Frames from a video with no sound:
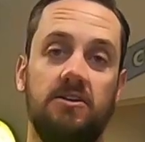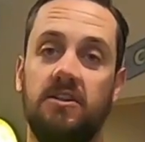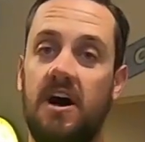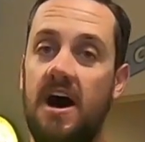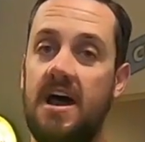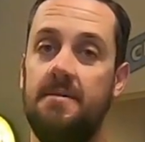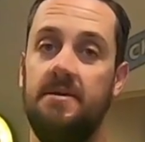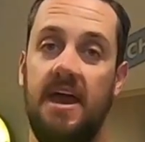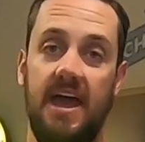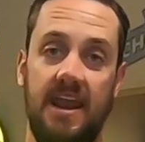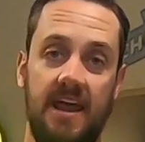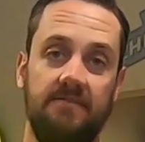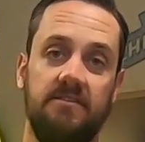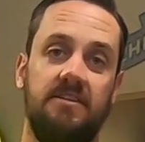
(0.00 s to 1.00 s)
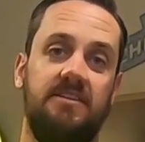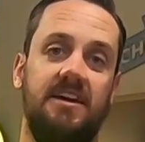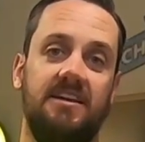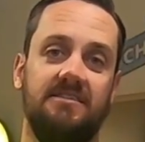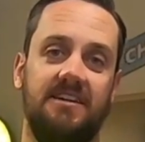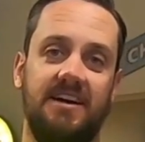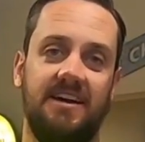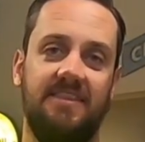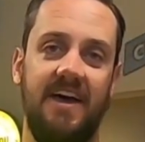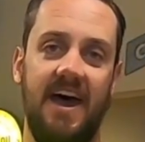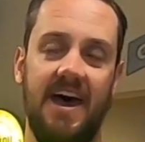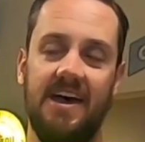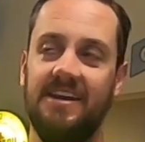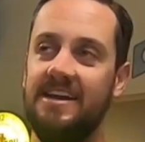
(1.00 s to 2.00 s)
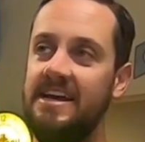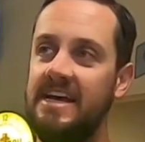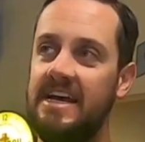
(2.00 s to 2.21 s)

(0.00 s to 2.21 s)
climb and everything like that,